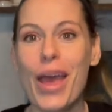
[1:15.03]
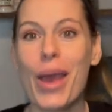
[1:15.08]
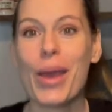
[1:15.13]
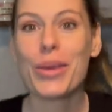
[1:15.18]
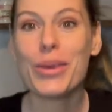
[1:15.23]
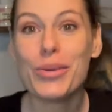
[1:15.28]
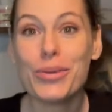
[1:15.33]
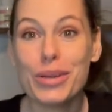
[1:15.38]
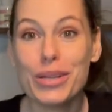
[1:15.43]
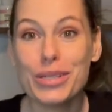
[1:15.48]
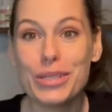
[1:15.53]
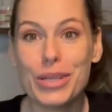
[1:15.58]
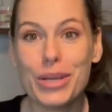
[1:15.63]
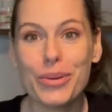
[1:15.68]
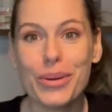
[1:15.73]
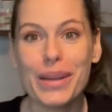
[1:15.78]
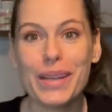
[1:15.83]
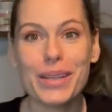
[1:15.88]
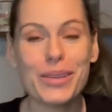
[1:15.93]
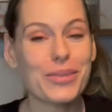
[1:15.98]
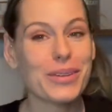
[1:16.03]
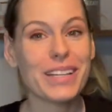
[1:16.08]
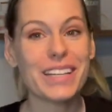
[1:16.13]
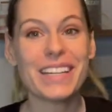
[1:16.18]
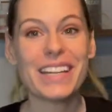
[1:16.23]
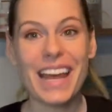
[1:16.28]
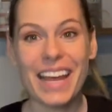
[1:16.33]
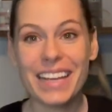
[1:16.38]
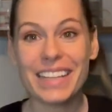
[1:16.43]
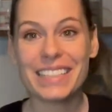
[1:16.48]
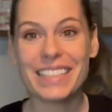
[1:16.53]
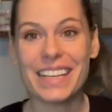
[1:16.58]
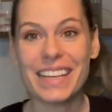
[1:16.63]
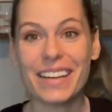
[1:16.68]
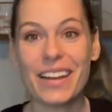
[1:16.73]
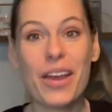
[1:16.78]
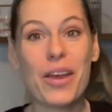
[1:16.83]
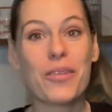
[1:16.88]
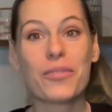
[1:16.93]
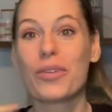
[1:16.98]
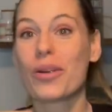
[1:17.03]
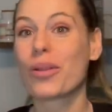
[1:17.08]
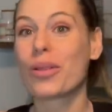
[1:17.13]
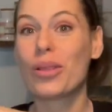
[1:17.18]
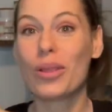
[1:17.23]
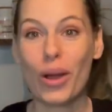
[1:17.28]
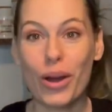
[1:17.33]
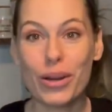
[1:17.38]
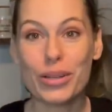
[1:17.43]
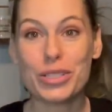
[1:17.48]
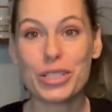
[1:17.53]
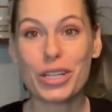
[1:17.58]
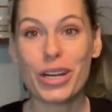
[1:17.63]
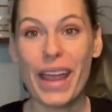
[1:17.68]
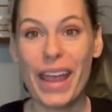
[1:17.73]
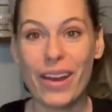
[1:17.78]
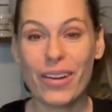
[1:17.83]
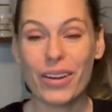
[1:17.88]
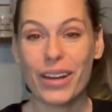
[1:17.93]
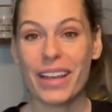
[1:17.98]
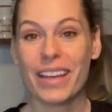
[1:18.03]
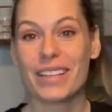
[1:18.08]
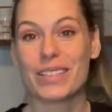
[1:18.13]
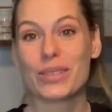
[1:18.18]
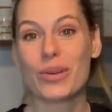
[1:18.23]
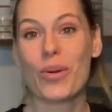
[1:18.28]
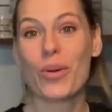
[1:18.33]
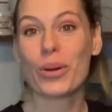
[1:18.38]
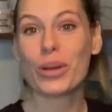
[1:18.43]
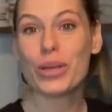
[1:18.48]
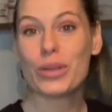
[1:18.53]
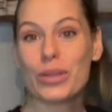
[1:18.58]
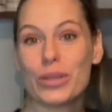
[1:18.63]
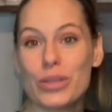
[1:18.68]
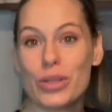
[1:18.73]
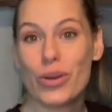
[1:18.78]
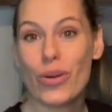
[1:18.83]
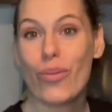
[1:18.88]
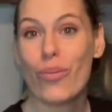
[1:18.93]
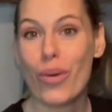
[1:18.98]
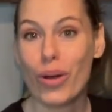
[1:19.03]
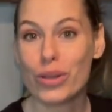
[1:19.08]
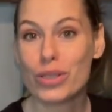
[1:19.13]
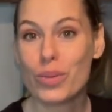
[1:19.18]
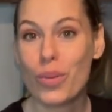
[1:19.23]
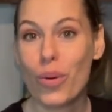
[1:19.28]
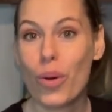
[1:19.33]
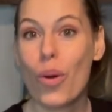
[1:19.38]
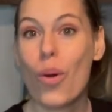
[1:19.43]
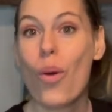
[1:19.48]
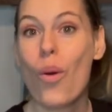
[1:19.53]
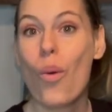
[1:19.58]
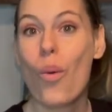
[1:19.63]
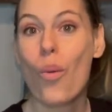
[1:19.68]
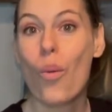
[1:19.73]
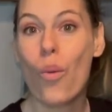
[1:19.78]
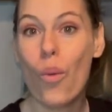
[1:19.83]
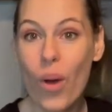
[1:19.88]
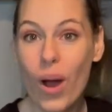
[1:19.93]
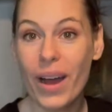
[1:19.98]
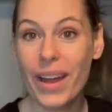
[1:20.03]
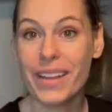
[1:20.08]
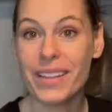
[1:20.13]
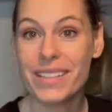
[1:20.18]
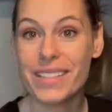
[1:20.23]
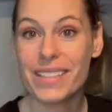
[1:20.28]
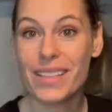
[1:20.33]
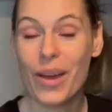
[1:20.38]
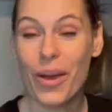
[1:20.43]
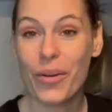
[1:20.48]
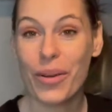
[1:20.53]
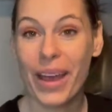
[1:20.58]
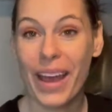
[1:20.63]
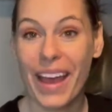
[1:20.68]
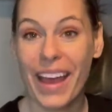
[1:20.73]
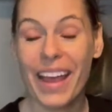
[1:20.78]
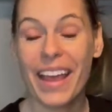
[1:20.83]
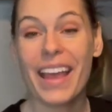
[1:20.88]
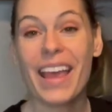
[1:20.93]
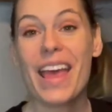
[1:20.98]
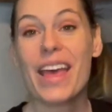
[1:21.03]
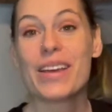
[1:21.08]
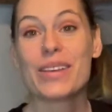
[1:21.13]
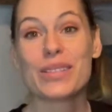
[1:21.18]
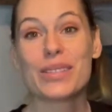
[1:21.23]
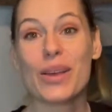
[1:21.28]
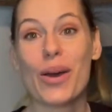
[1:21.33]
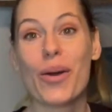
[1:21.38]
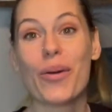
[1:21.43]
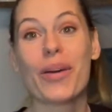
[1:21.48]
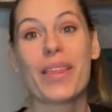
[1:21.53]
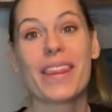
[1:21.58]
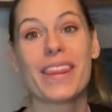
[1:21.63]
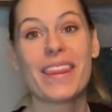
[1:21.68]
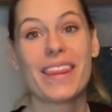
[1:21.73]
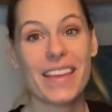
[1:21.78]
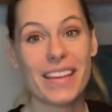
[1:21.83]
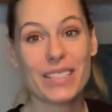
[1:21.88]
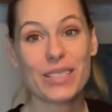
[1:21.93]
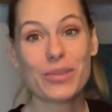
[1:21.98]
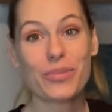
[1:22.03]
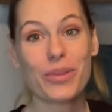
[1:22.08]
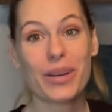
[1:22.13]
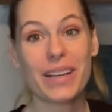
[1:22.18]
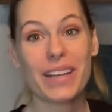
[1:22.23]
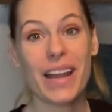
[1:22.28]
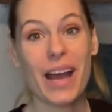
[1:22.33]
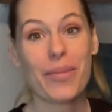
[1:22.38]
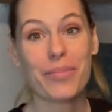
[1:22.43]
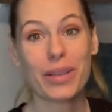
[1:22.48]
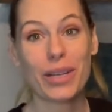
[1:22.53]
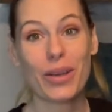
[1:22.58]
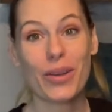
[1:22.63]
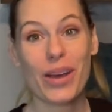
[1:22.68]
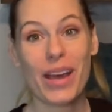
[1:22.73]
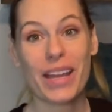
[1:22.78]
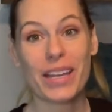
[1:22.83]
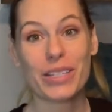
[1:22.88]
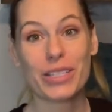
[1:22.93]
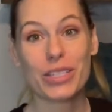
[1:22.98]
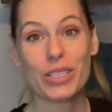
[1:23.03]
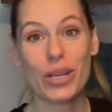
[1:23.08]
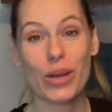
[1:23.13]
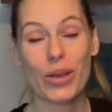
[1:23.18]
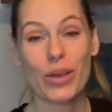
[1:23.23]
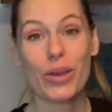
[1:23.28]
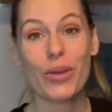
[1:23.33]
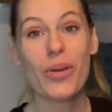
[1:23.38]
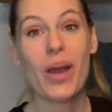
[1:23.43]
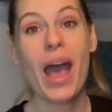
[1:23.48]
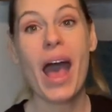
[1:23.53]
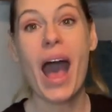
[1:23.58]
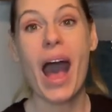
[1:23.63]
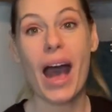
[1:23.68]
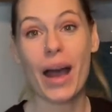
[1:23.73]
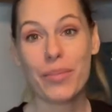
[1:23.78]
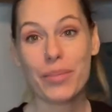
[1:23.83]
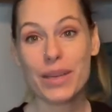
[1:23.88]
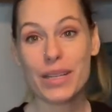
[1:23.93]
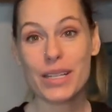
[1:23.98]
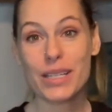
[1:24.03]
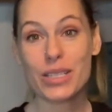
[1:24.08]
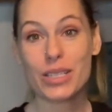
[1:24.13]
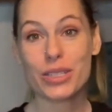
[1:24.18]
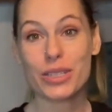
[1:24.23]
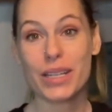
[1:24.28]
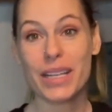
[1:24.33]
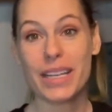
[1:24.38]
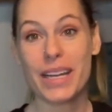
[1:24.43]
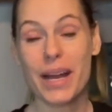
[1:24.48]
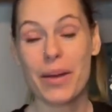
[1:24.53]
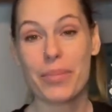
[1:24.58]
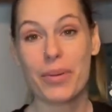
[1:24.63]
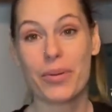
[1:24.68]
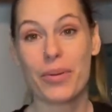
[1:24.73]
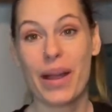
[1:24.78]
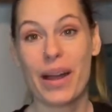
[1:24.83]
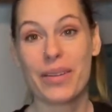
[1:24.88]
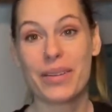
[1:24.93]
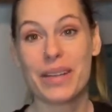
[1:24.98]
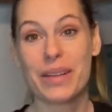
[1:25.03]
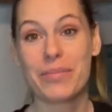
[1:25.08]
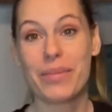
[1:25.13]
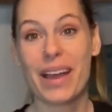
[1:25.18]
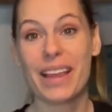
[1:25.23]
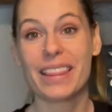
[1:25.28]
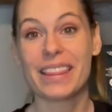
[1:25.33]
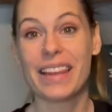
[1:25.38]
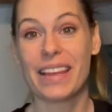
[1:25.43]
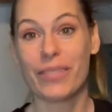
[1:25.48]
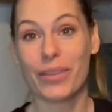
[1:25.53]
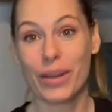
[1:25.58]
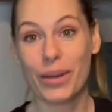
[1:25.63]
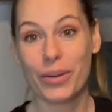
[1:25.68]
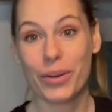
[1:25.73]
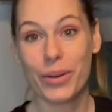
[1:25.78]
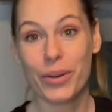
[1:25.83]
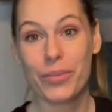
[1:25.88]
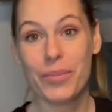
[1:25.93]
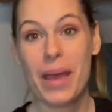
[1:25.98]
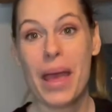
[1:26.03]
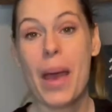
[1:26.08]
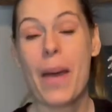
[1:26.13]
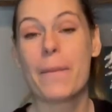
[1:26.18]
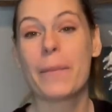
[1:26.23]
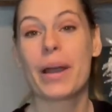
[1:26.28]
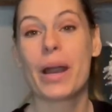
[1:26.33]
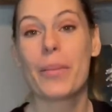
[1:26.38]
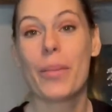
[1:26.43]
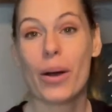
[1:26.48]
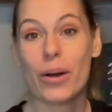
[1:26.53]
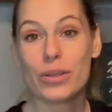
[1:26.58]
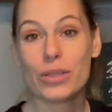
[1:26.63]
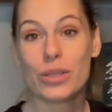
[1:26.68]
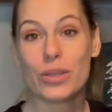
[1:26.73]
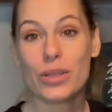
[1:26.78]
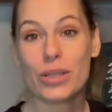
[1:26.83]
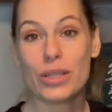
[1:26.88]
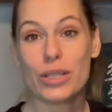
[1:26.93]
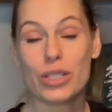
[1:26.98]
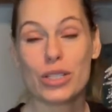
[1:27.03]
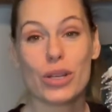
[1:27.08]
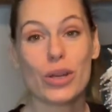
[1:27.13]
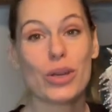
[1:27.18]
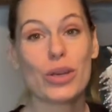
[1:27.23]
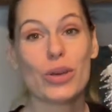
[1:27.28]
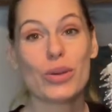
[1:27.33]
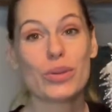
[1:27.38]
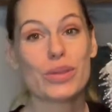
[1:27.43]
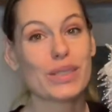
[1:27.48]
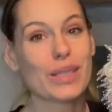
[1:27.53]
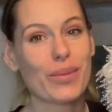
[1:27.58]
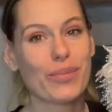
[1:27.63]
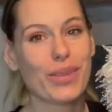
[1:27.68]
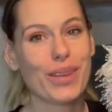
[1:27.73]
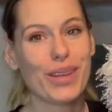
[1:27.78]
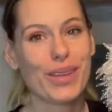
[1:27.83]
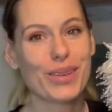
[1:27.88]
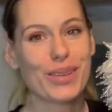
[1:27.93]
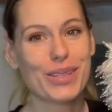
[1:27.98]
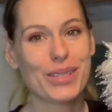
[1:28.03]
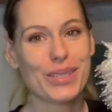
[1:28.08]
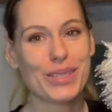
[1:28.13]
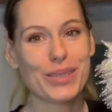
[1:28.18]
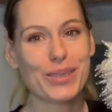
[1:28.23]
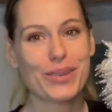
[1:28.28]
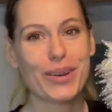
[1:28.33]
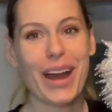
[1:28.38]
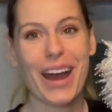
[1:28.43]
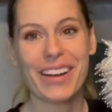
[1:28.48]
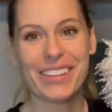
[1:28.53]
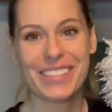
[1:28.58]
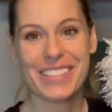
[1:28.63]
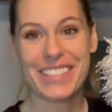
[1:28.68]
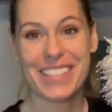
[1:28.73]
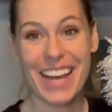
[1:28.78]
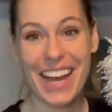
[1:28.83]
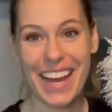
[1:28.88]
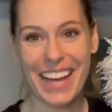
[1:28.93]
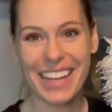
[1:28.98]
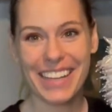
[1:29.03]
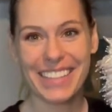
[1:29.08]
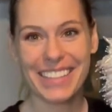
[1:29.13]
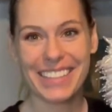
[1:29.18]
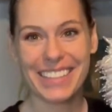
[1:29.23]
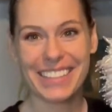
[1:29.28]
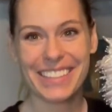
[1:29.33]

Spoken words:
you can do it. You connect it for larger areas, or you can do multiple ones, okay? So this one, I'm gonna go ahead and show you. I'm gonna string it up around in my living room, but I'm also gonna show you something you can do outside.